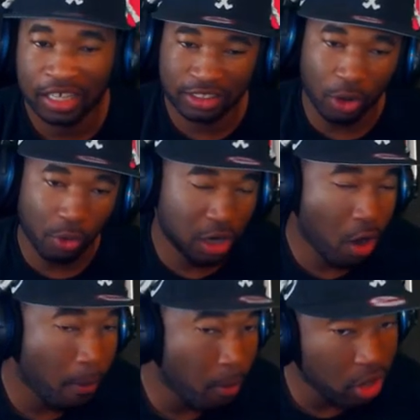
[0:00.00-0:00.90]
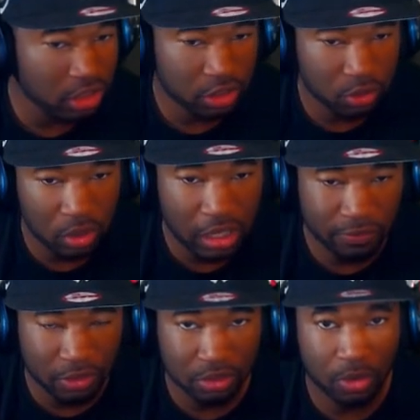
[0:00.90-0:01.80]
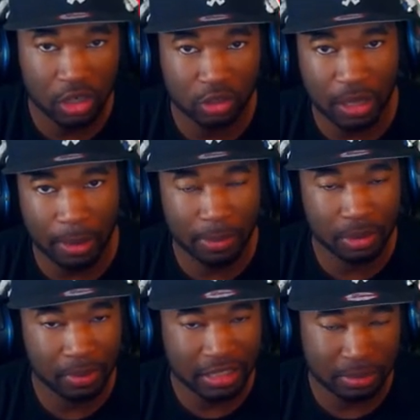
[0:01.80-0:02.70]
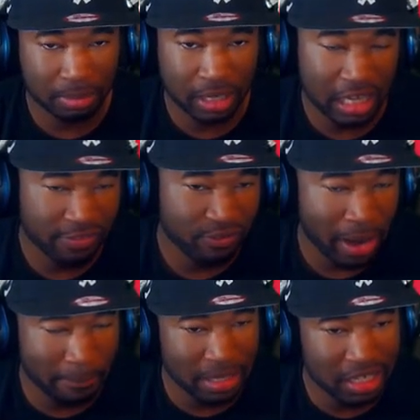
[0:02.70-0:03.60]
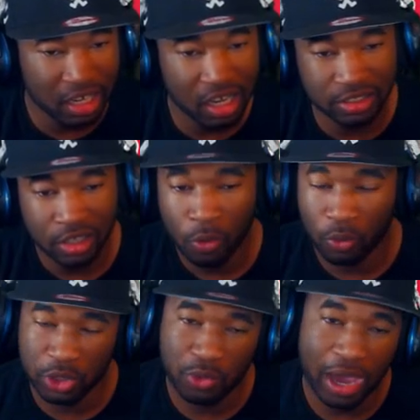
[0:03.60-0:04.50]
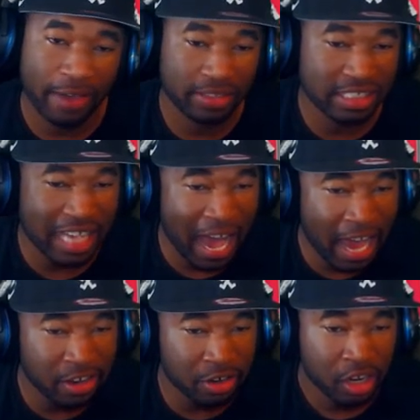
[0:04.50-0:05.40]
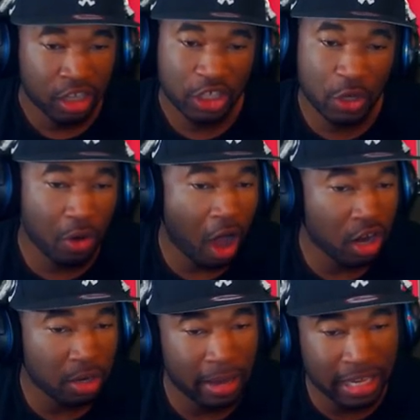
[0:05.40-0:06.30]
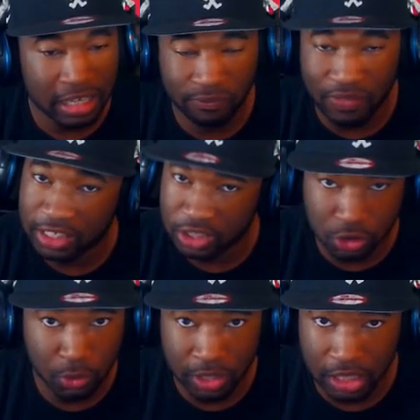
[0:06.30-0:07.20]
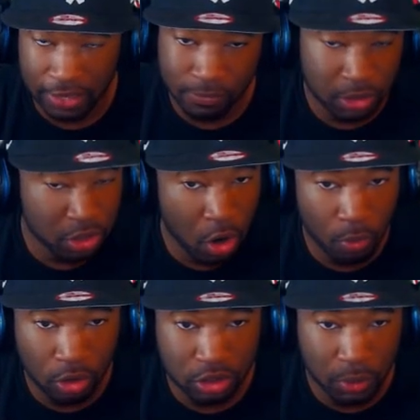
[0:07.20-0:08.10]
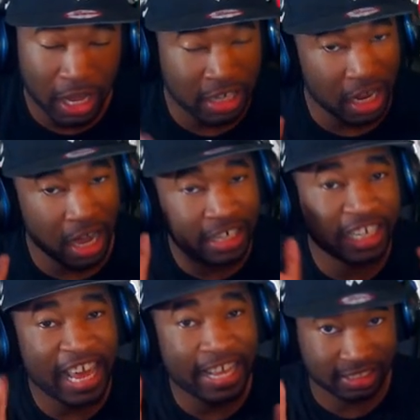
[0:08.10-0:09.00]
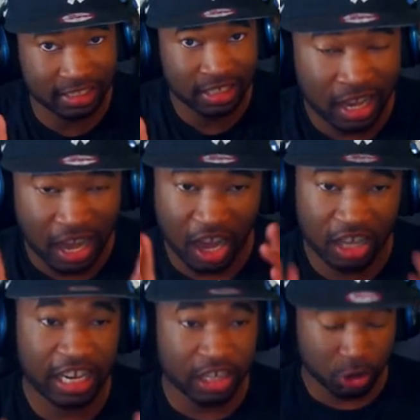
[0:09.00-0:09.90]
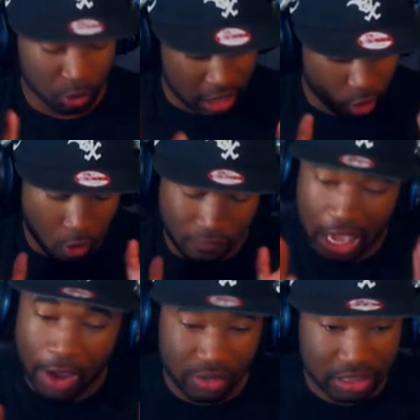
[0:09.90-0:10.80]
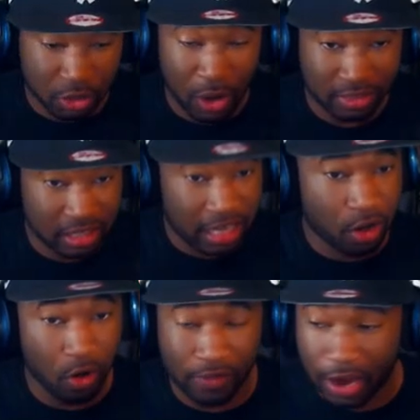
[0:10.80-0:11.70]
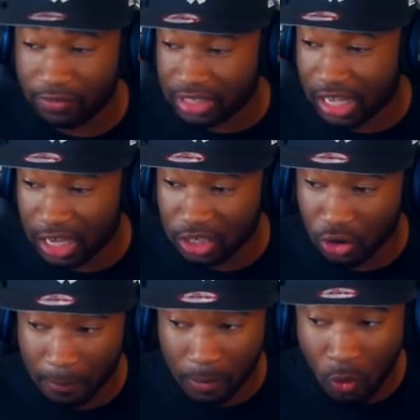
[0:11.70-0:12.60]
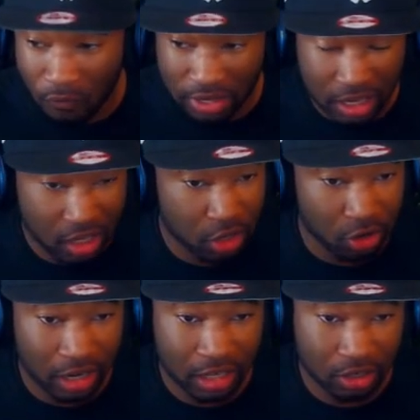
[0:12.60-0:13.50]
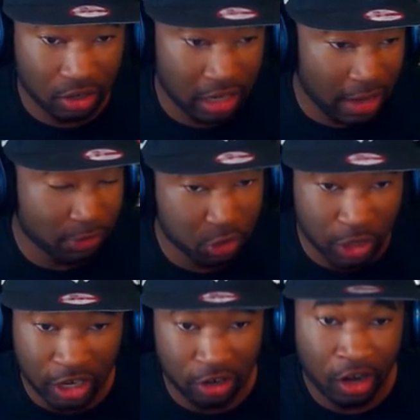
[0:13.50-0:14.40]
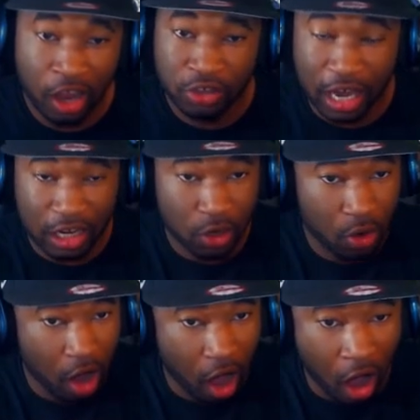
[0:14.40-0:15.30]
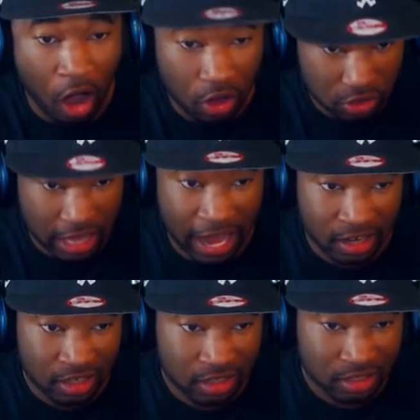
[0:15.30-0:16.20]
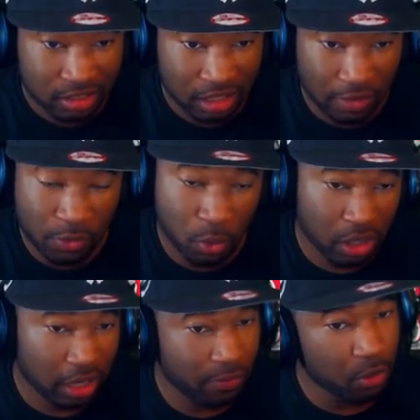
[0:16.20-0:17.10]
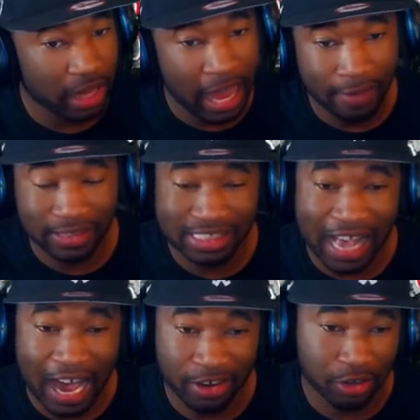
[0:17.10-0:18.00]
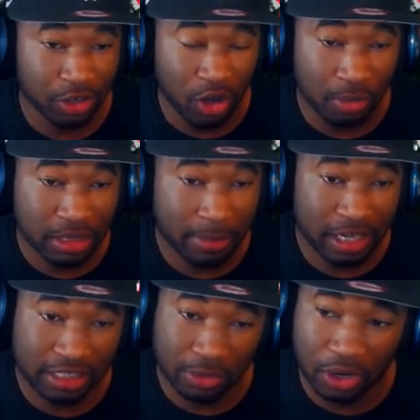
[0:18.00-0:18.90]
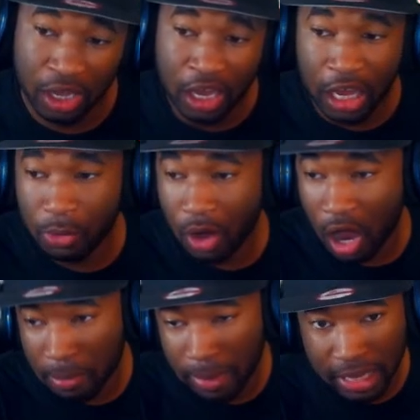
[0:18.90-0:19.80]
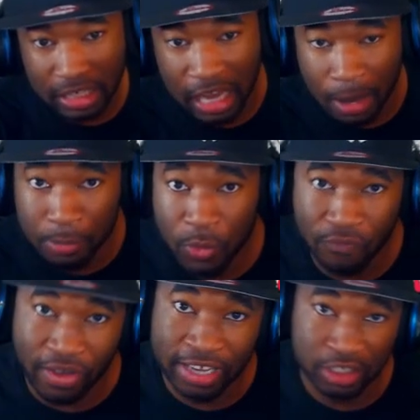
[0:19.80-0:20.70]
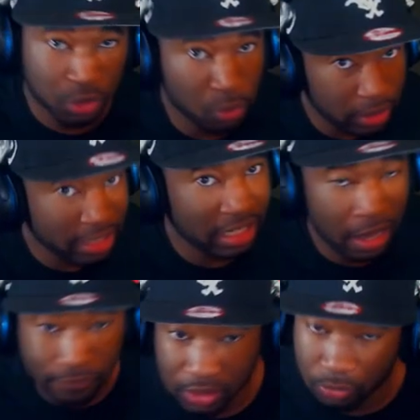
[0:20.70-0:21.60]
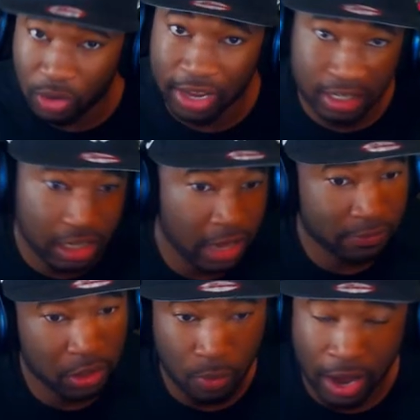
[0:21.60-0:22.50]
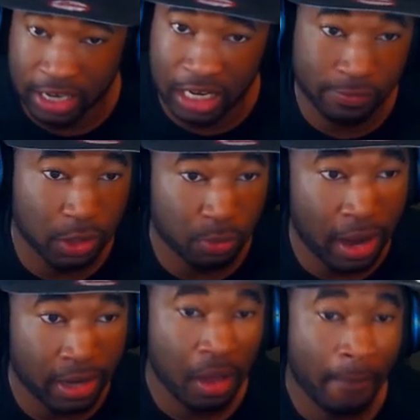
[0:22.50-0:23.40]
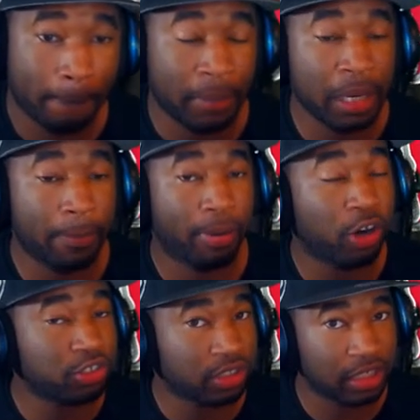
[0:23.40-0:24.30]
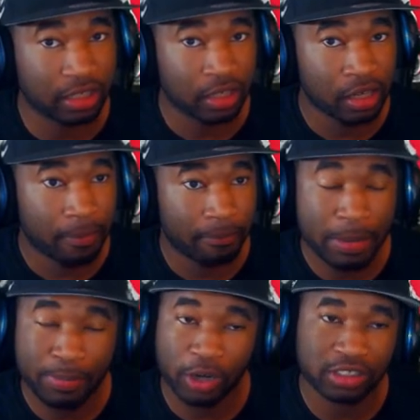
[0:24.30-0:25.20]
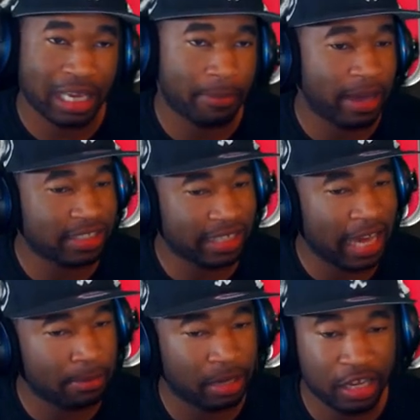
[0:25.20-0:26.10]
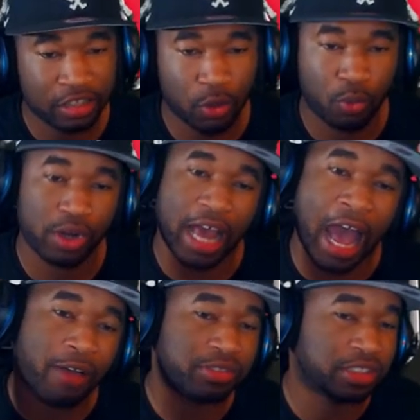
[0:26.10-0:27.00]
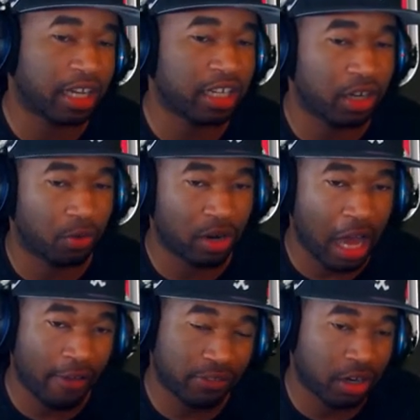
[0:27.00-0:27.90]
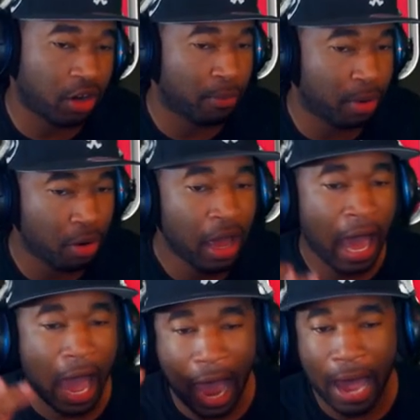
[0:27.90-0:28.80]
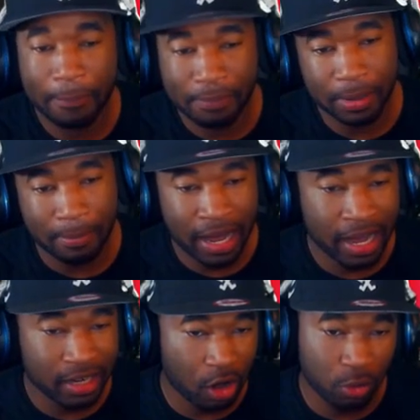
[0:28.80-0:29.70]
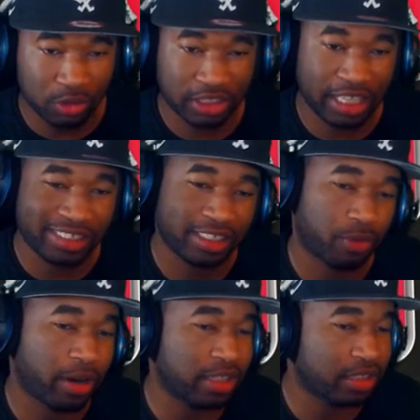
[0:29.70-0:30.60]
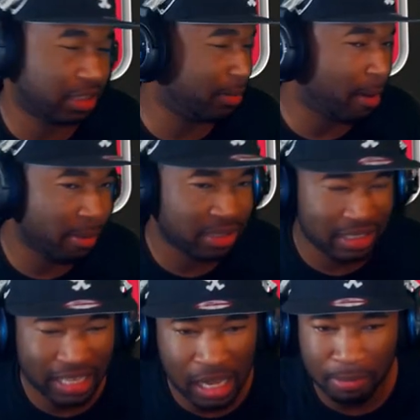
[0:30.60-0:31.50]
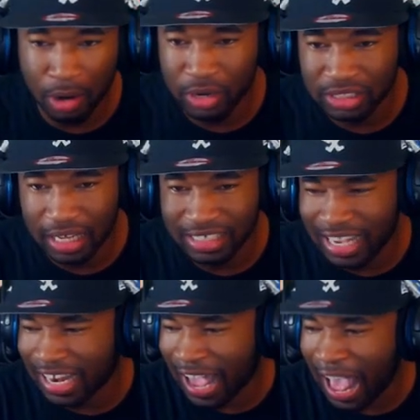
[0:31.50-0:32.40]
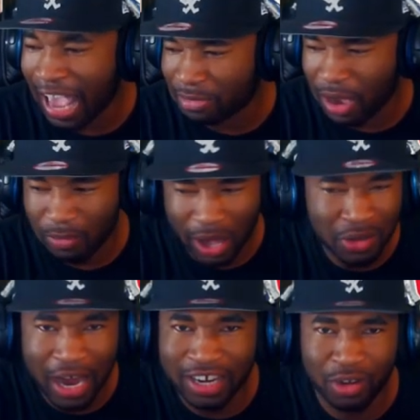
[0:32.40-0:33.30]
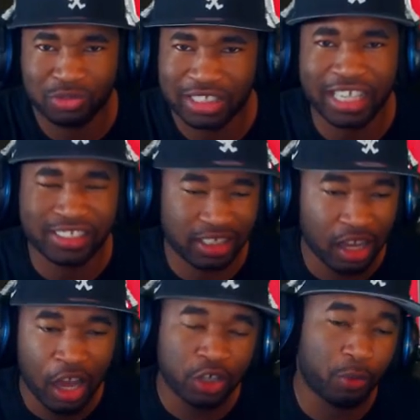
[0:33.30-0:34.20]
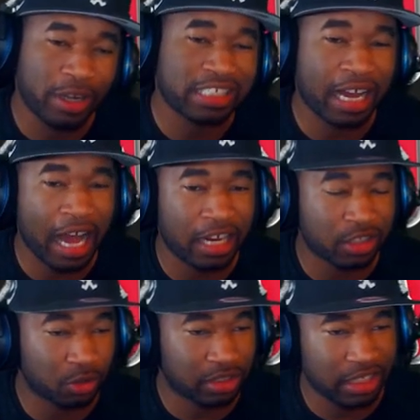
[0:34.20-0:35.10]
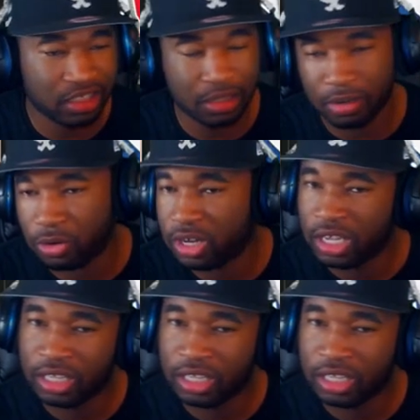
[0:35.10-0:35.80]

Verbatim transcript: So no more than 20 if you're one of those type people that likes to play left, right. Because when you have this higher, you will automatically fight the screen. Even when you don't want to. Un unless unless you let go of everything. You have to let go of everything. You're moving, your your left trigger. You gotta let go of all that if you wanna if you wanna have this higher, you know what I'm saying? Because it will it will automatically help you fight the screen left and right, left and right, left and right. Me personally, me personally, it makes the game easier. What I've studied and what I've learned, bro, I put mine on 60. The reason some y'all might be saying, bro, that's that's kind of high. Why why you got it on 60? The reason I got this on 60, bro,